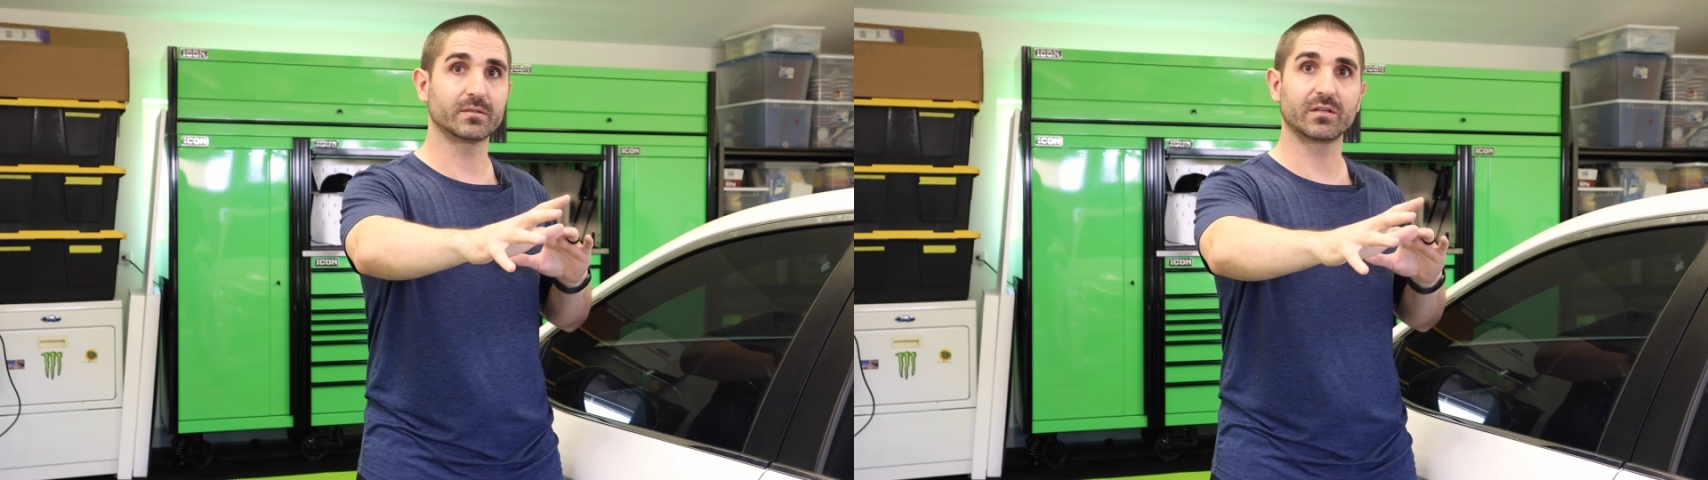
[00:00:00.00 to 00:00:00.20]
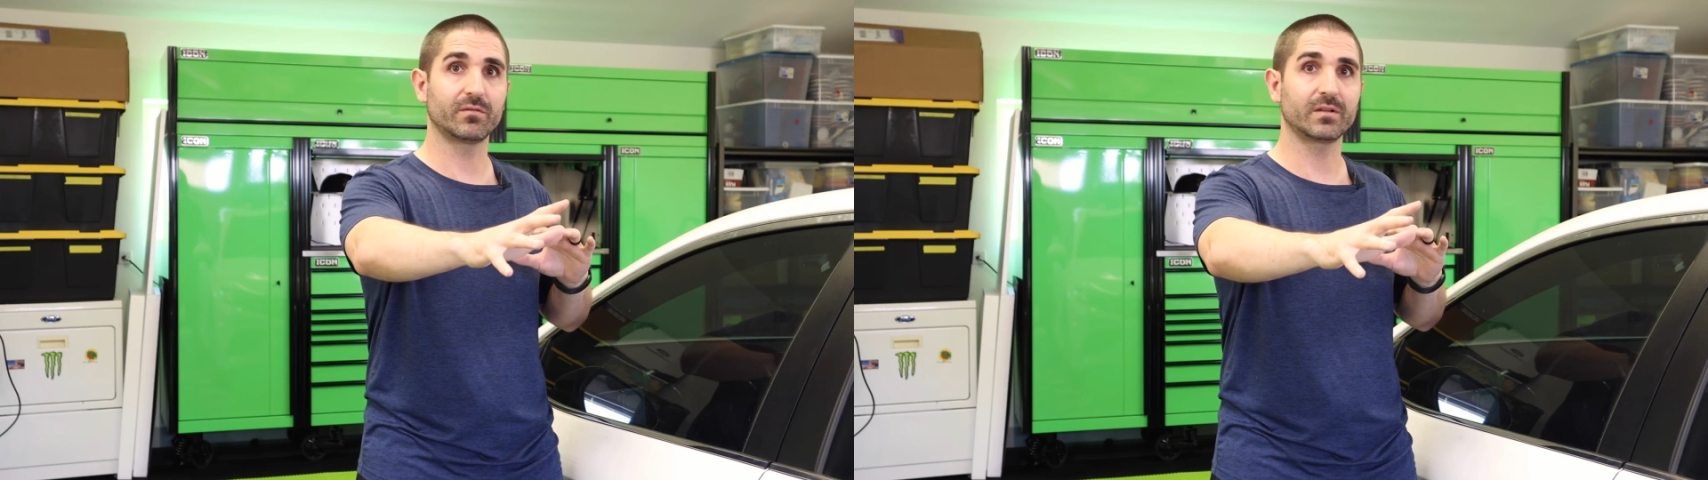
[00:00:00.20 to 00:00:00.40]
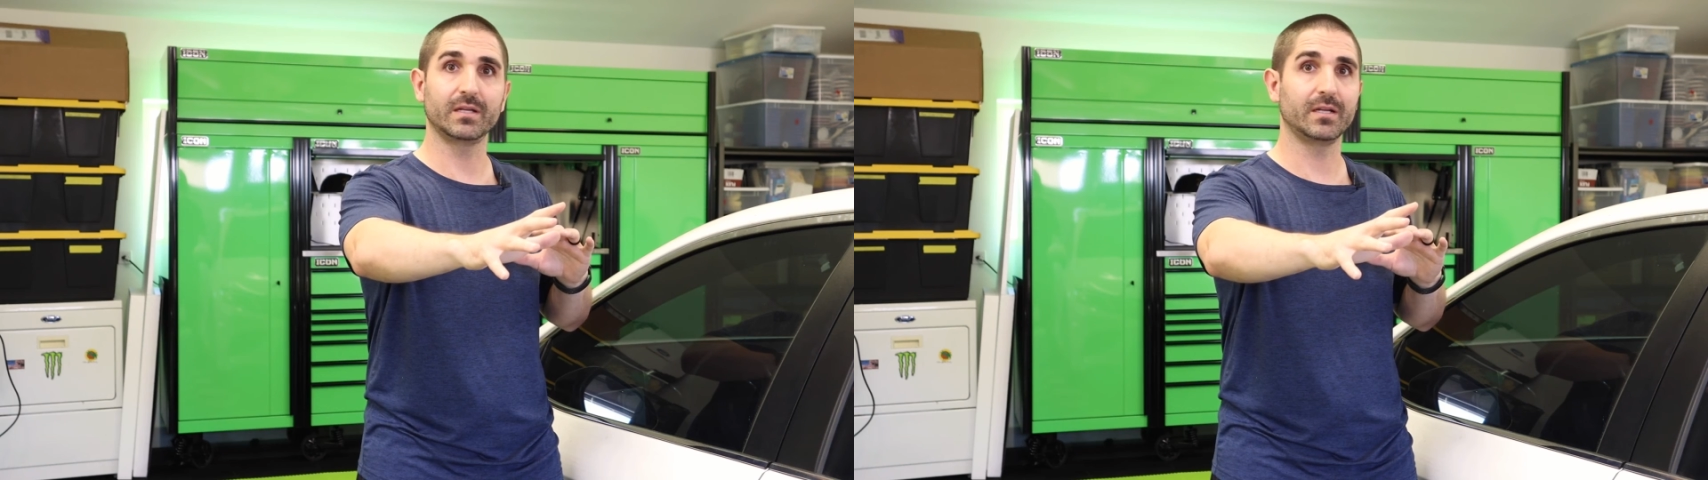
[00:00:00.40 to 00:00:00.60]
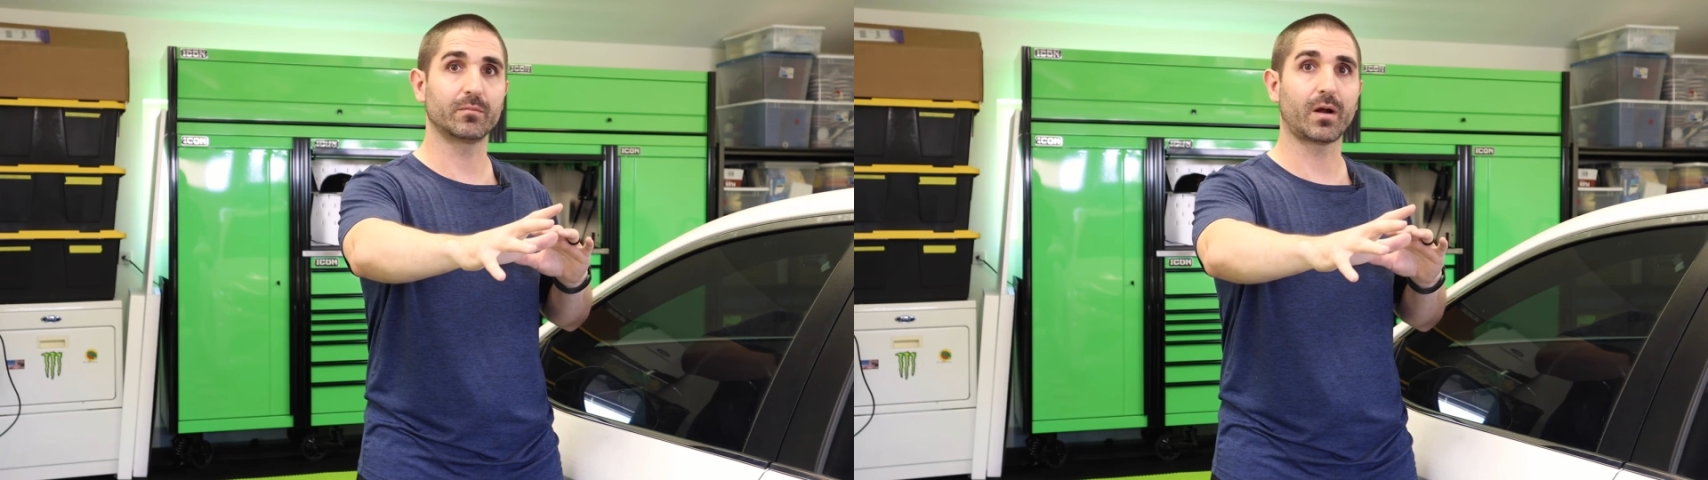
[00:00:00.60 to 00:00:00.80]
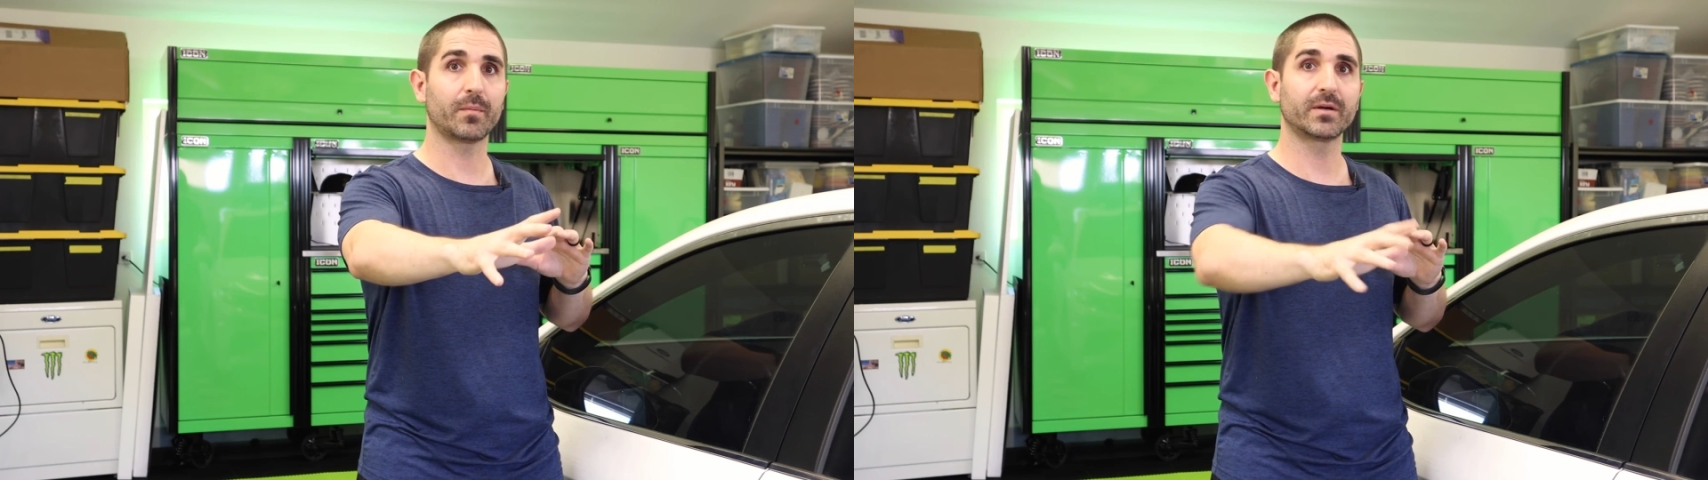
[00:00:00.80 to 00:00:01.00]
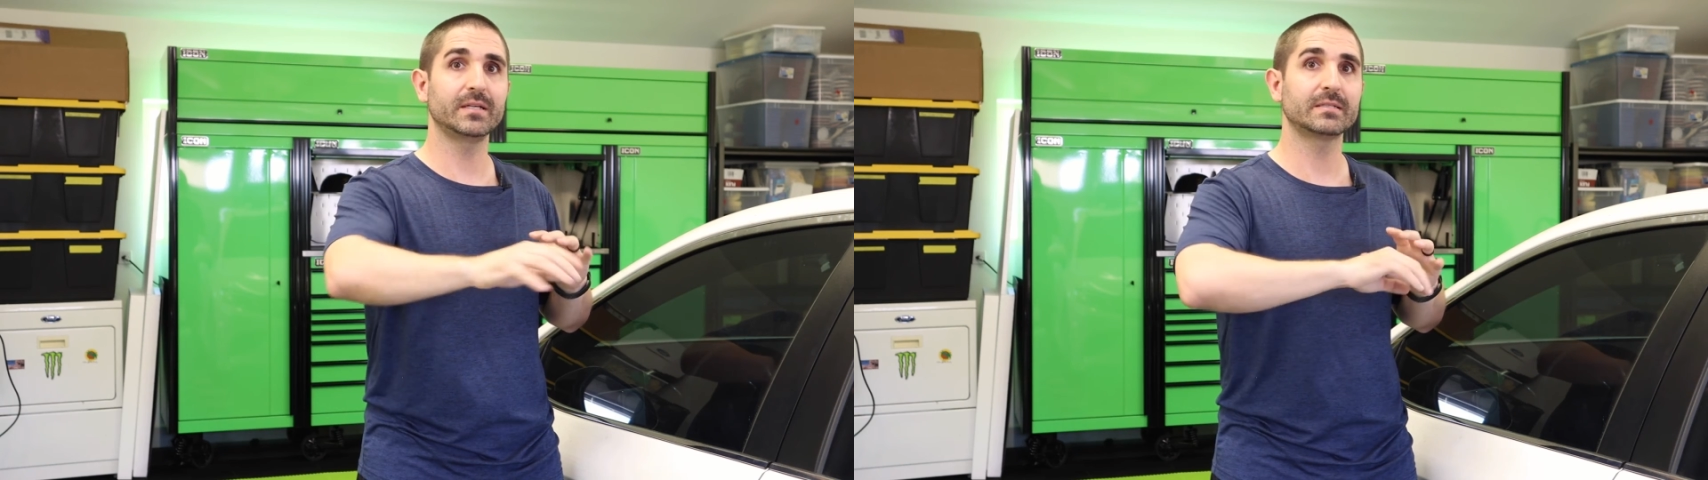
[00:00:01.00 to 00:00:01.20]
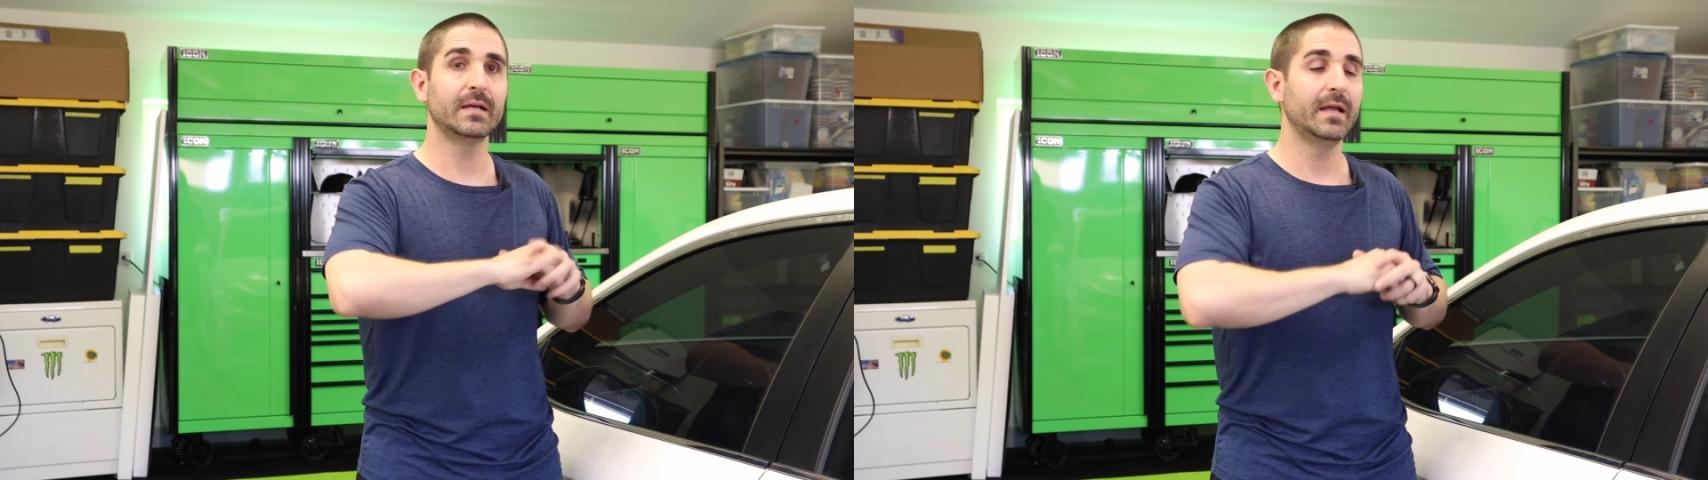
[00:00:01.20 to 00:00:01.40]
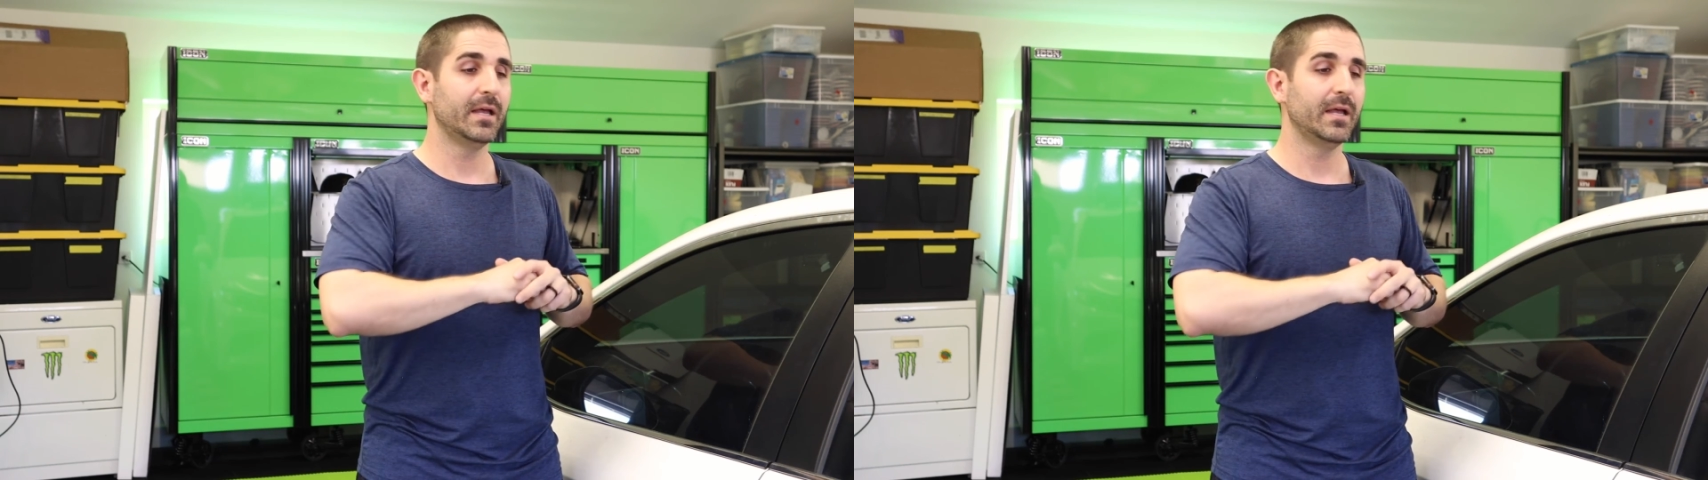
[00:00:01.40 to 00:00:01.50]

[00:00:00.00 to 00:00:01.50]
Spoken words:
self-cleaning properties.